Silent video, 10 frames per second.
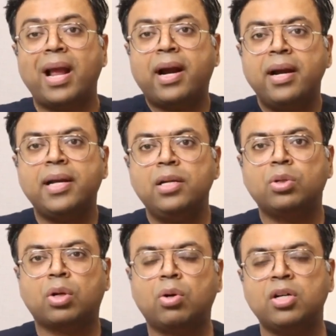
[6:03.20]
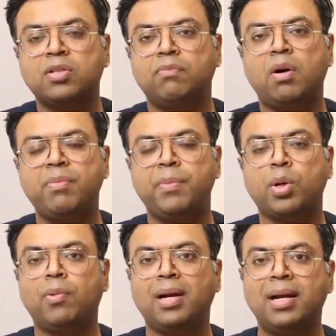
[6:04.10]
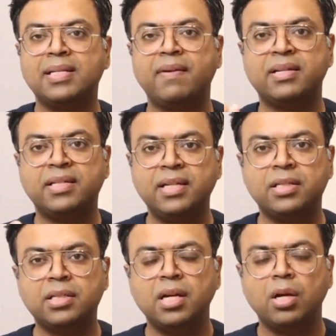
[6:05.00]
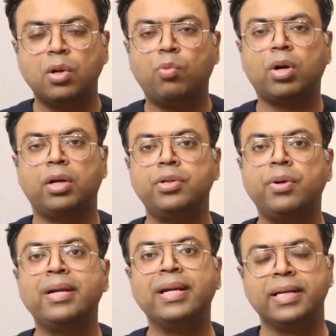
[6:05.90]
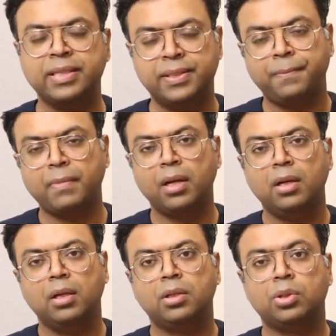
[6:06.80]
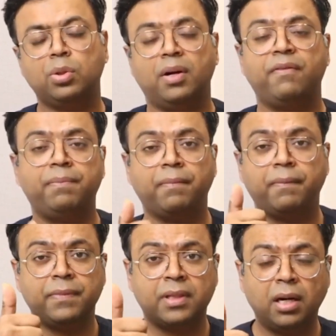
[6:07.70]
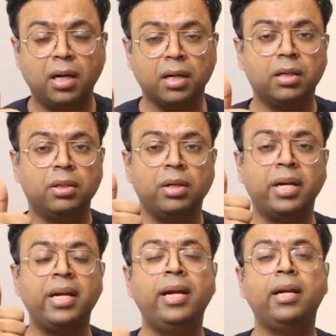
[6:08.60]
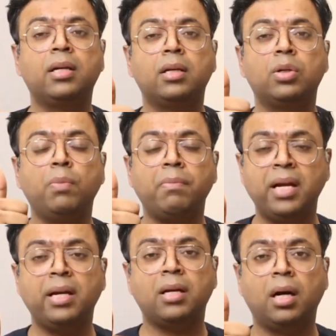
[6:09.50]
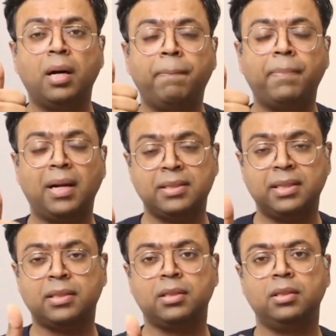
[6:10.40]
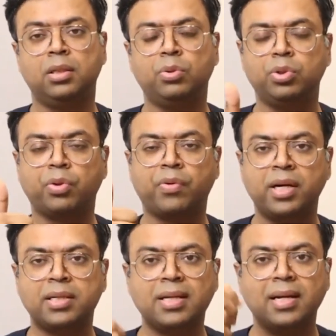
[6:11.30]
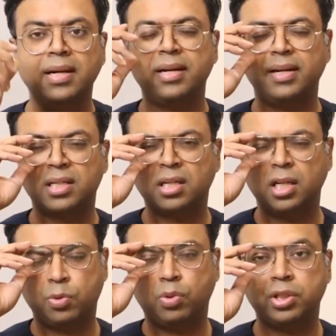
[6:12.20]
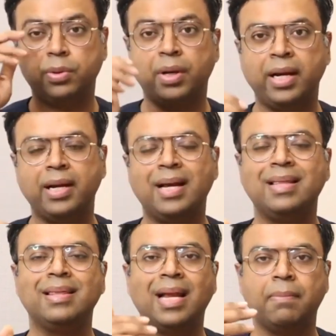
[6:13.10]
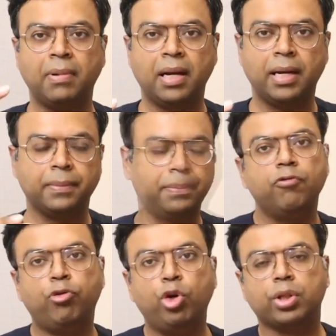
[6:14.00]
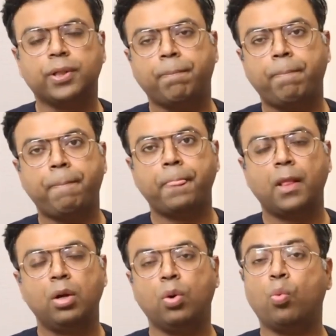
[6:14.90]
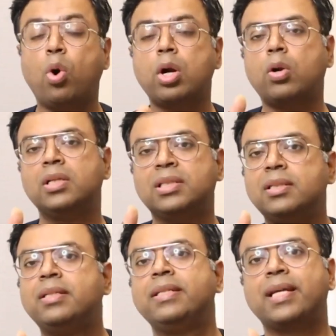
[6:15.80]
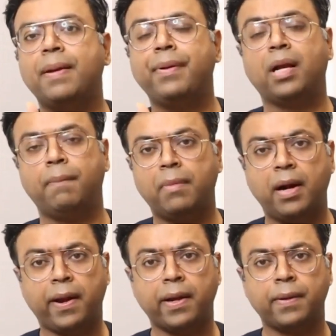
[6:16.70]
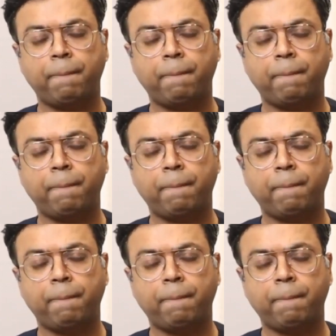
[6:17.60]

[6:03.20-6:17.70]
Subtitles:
I can't tell you the cost of Mommy Makeover unless I've assessed what are your needs. So, third, need to meet a plastic surgeon who you trust, discuss what you need, and then plan. Fourth, what all surgeries can be combined.